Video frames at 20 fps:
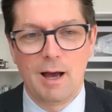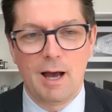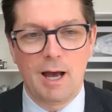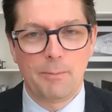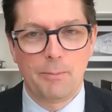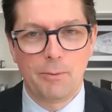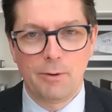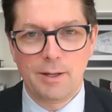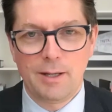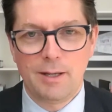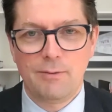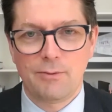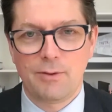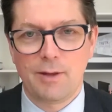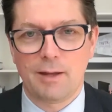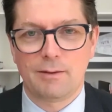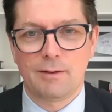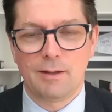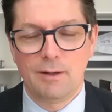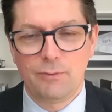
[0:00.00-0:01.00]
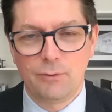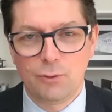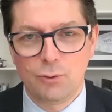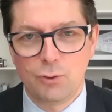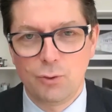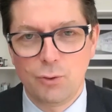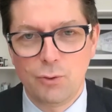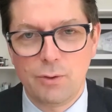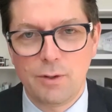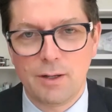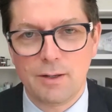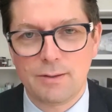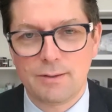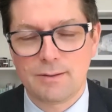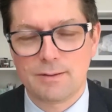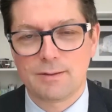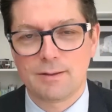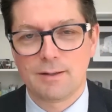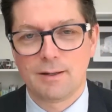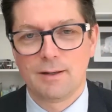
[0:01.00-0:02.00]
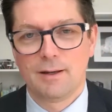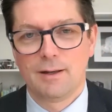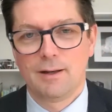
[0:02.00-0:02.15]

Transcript: I believe that if you do this,